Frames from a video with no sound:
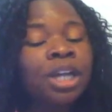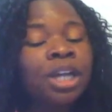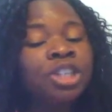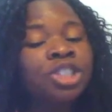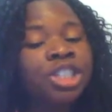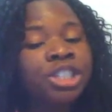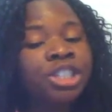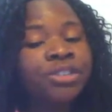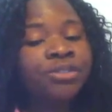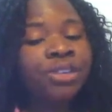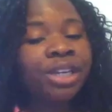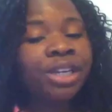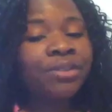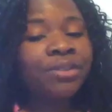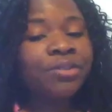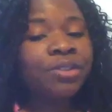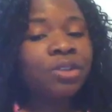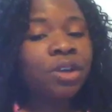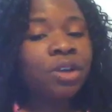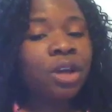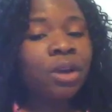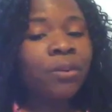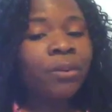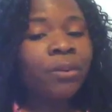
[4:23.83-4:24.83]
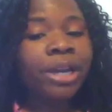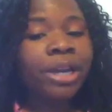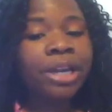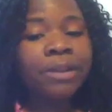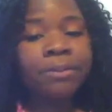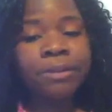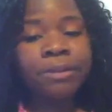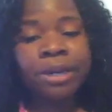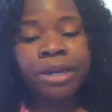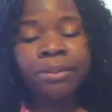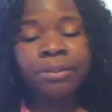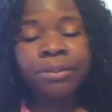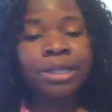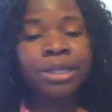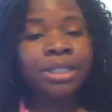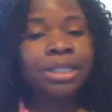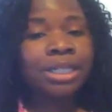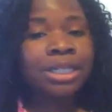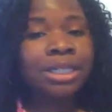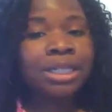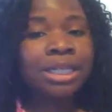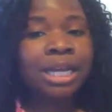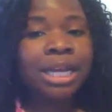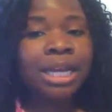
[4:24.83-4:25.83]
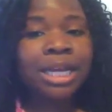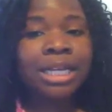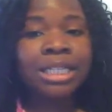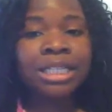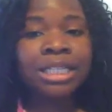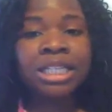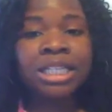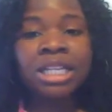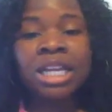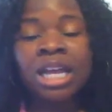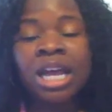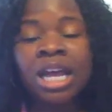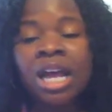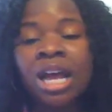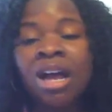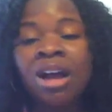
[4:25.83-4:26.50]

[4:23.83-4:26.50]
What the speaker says: Chief Keef song where he pretty much just says,